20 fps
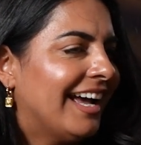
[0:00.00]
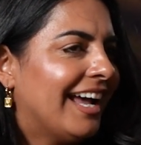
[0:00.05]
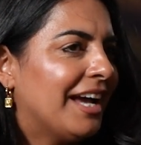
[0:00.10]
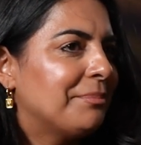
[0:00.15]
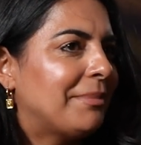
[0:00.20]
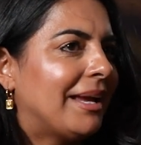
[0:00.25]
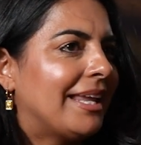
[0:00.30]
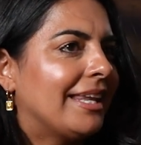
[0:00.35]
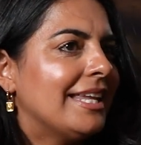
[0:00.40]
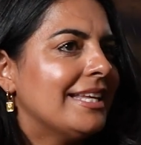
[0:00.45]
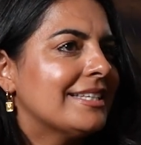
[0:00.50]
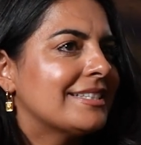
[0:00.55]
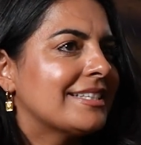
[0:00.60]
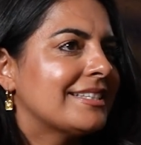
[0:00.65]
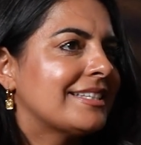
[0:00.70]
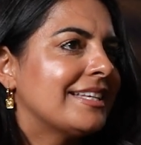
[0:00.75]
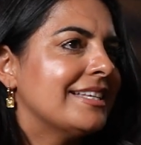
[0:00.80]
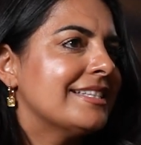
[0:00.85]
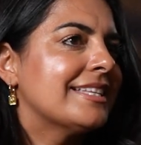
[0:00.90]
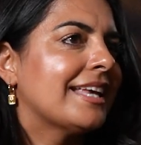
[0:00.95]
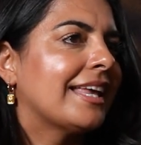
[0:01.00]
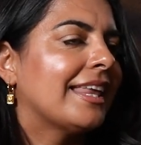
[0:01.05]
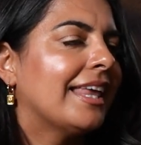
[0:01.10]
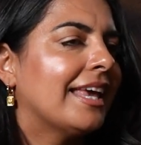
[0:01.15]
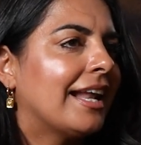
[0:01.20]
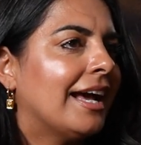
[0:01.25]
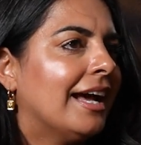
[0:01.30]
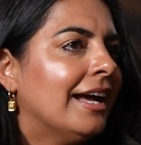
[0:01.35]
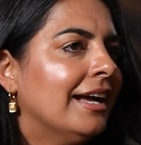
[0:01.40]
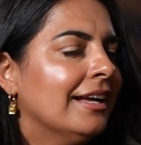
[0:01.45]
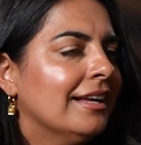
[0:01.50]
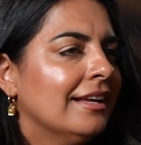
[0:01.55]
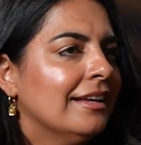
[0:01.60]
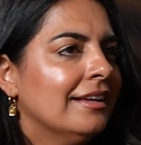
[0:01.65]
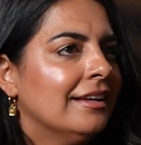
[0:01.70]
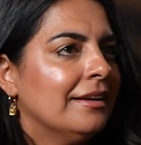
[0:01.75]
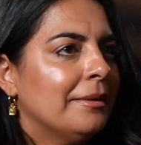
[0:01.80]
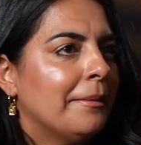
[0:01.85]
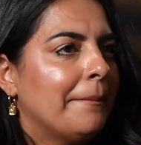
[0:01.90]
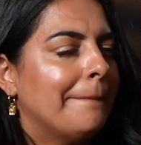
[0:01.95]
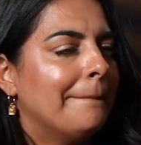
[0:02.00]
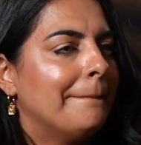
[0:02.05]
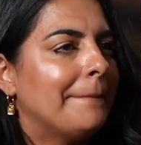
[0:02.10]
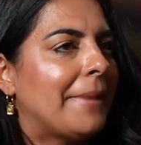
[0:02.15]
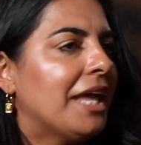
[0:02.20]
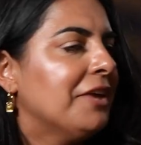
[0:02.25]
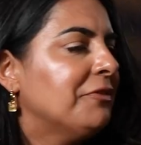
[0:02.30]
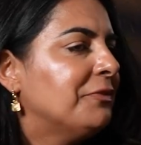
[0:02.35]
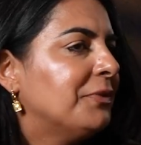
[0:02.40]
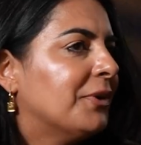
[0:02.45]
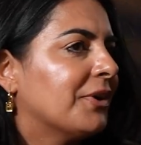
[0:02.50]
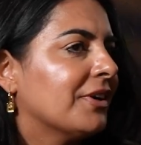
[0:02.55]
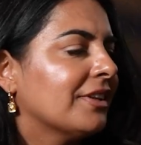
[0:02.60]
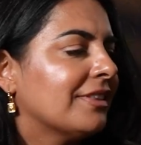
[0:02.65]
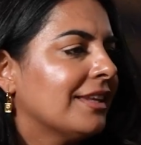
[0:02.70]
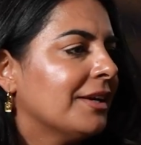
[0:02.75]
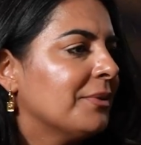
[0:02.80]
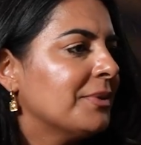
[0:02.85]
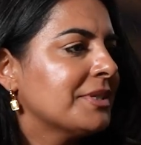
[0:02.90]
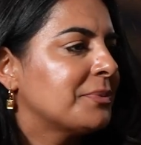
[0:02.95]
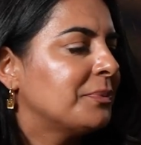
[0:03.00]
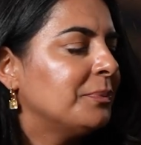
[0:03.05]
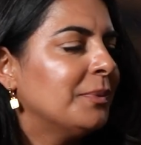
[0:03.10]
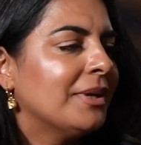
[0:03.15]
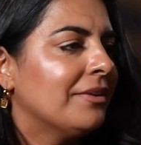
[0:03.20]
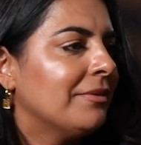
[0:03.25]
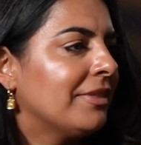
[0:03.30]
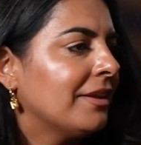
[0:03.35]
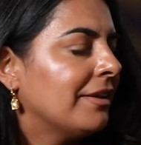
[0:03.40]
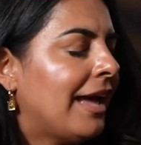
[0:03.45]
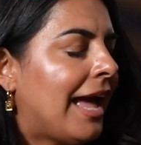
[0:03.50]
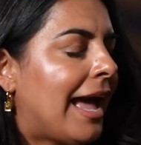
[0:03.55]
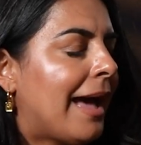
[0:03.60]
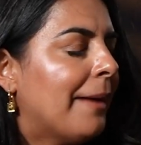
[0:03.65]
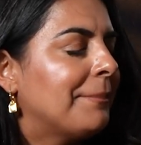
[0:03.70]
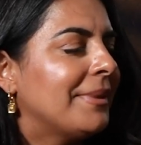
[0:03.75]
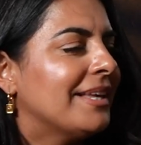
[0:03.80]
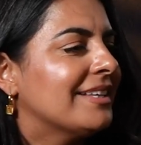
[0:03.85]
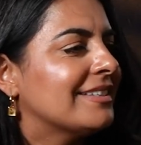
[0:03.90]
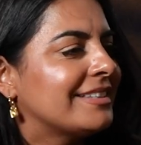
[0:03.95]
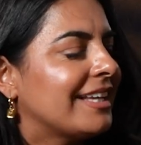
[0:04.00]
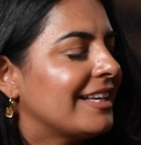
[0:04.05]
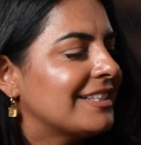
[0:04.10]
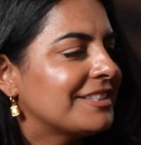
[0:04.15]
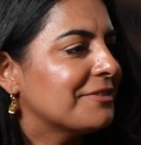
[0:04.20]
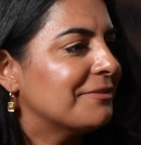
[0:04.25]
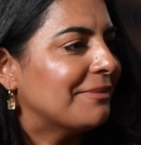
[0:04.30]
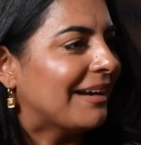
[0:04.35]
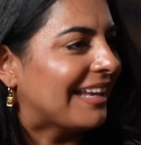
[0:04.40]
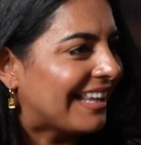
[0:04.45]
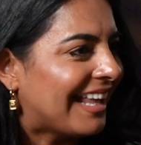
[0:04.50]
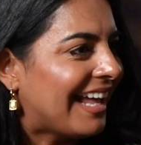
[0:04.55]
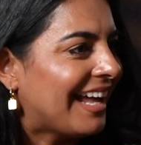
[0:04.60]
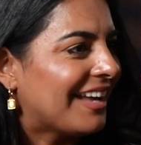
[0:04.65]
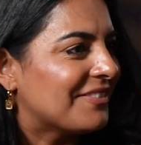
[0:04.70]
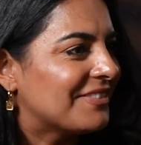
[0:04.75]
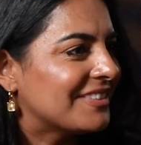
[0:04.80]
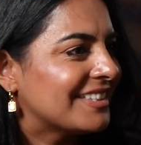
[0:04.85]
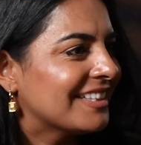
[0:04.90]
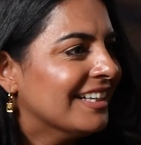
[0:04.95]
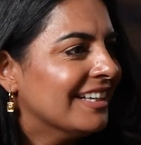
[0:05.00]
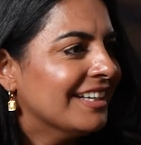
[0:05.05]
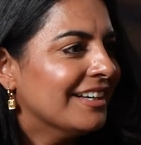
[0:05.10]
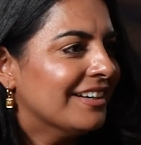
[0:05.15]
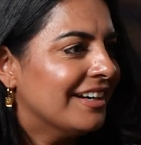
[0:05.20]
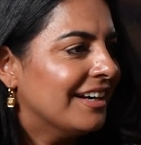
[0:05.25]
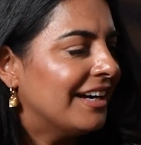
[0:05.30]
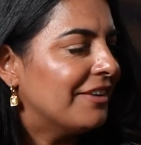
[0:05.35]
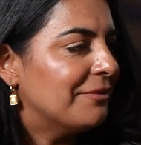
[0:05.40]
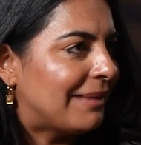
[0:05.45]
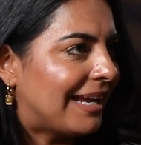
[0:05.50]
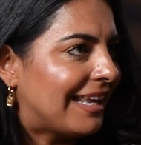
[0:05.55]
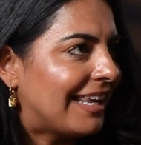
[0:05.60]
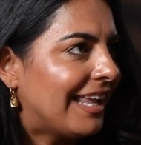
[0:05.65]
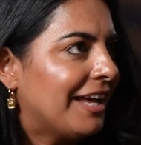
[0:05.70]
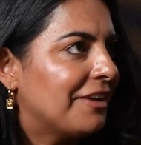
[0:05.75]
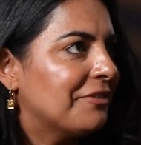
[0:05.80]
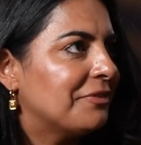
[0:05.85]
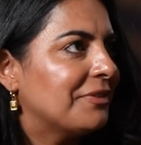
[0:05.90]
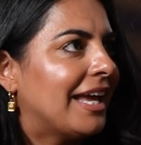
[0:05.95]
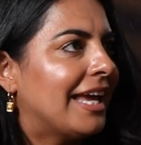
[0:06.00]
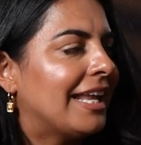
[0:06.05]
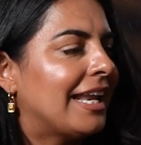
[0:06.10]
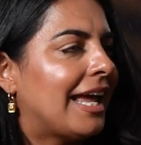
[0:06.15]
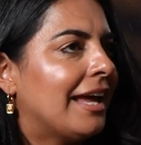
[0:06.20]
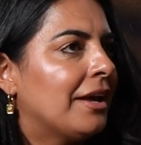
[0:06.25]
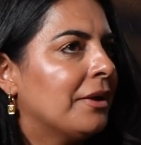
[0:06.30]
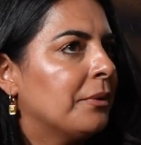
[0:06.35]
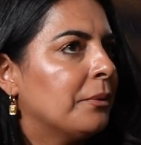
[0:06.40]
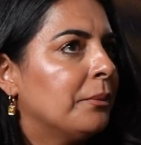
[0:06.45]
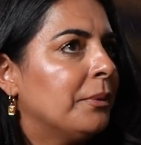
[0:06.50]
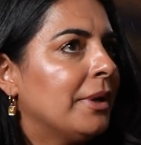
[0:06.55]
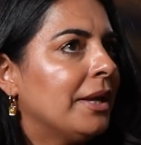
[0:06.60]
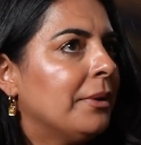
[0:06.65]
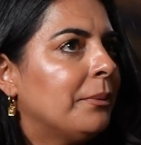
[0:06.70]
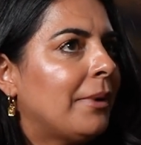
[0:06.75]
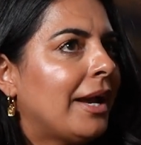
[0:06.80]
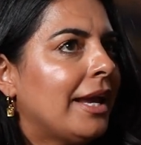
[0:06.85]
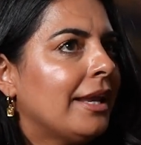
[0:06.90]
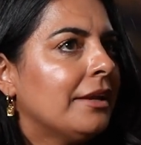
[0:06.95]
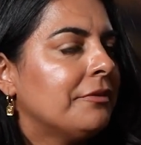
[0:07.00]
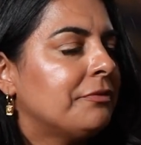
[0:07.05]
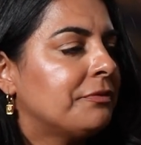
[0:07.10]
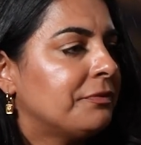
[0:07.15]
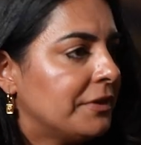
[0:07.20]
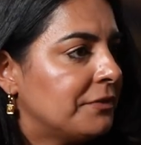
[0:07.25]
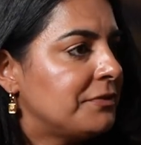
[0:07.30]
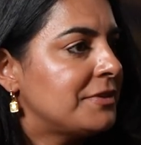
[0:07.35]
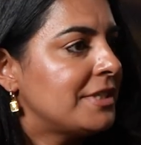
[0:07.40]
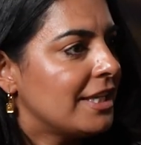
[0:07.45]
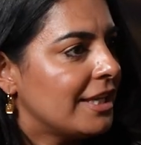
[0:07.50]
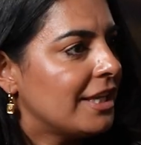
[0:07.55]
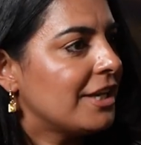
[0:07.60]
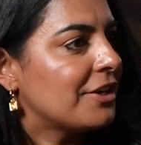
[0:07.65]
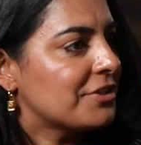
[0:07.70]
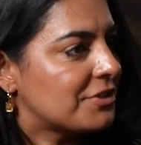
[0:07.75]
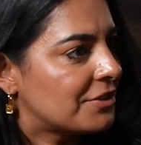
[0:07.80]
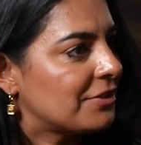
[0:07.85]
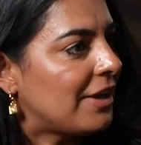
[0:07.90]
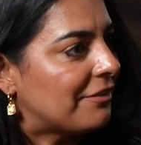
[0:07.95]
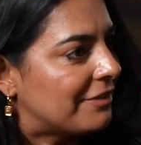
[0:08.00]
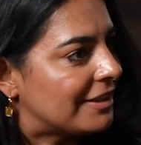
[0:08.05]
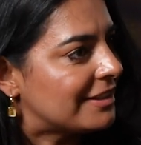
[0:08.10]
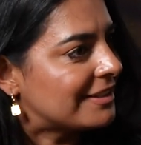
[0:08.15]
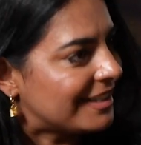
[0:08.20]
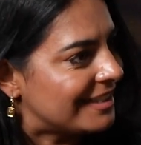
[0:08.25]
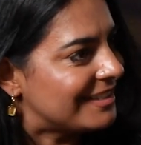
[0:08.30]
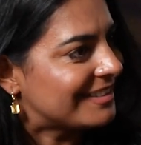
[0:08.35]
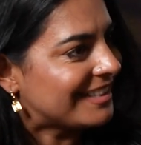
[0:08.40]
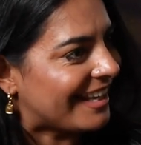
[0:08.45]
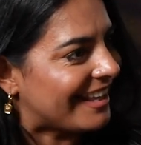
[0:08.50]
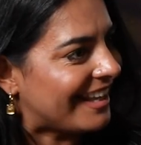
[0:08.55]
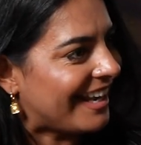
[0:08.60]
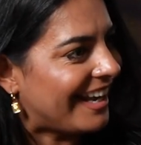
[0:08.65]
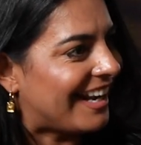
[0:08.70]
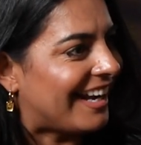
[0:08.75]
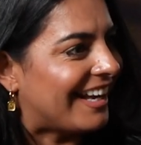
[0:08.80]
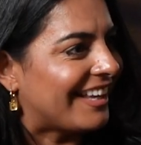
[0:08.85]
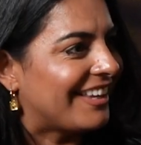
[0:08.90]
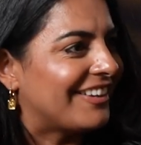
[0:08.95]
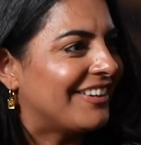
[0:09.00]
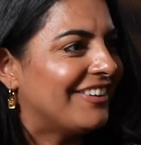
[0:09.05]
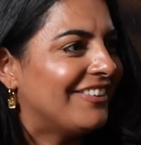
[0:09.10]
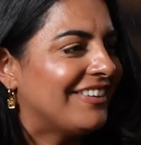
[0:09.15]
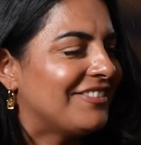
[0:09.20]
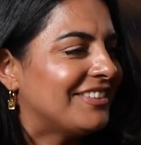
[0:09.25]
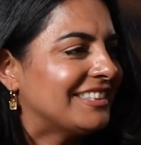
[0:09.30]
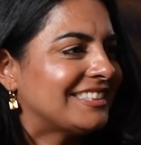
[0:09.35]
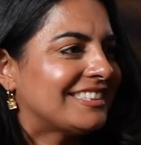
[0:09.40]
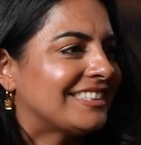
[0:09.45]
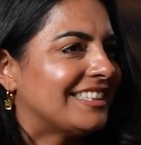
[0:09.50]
I had my niece's quinceañera May 4th. It was one of the happiest days of my life. And we waited 15 years to have this quinceañera. You know,